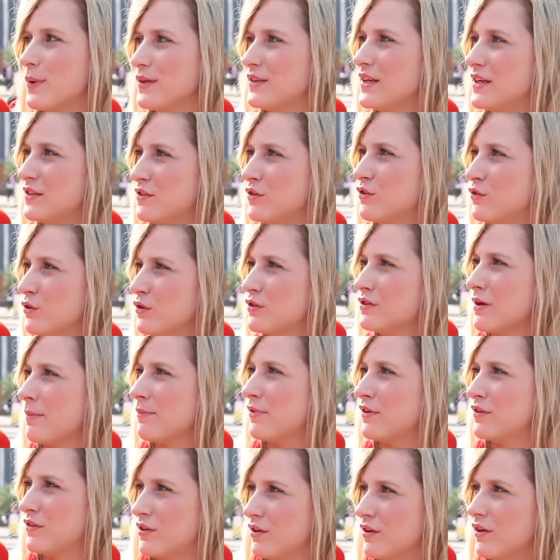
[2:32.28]
would need to do
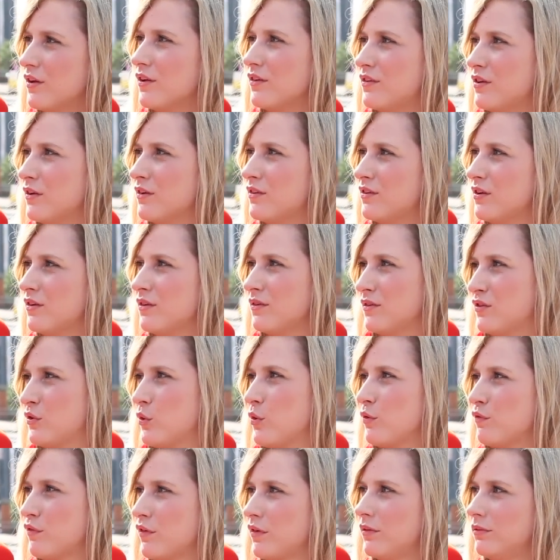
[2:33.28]
something to, to, to
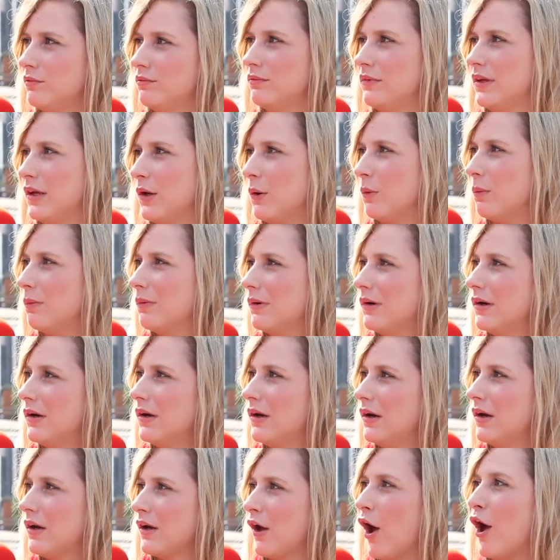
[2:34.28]
sort of, you know,
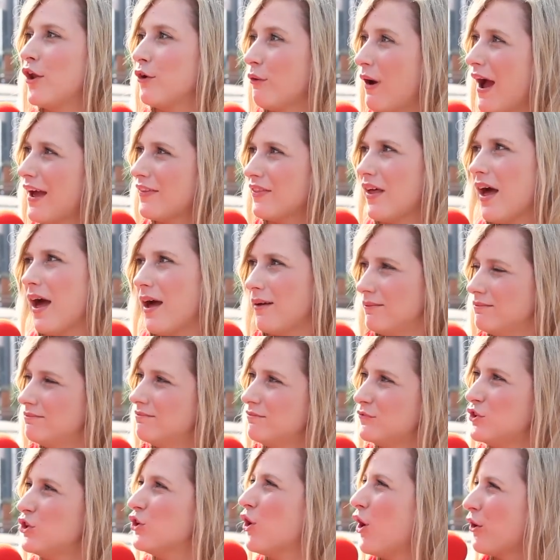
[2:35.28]
counteract that.
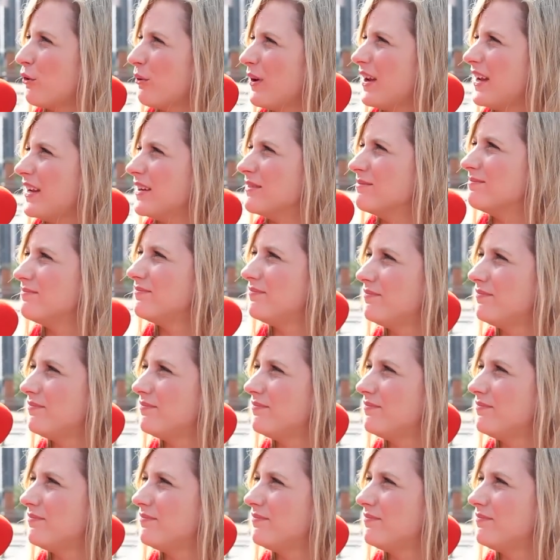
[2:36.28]
Do you not agree?